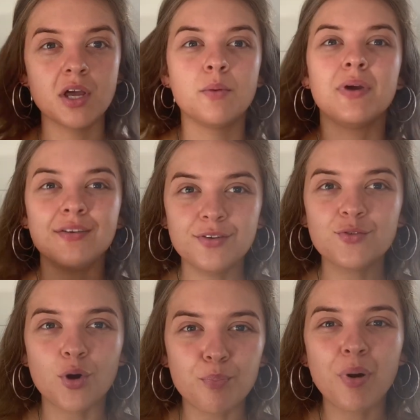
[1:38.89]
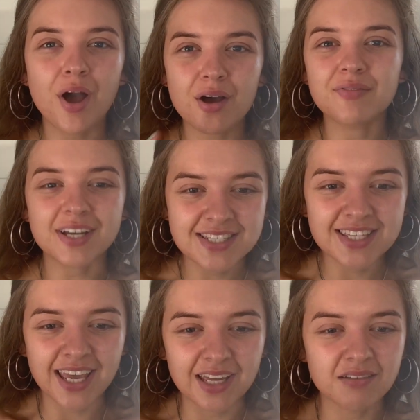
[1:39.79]
But if you've got perfect
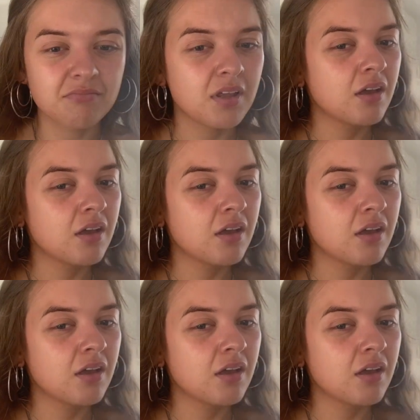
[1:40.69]
skin,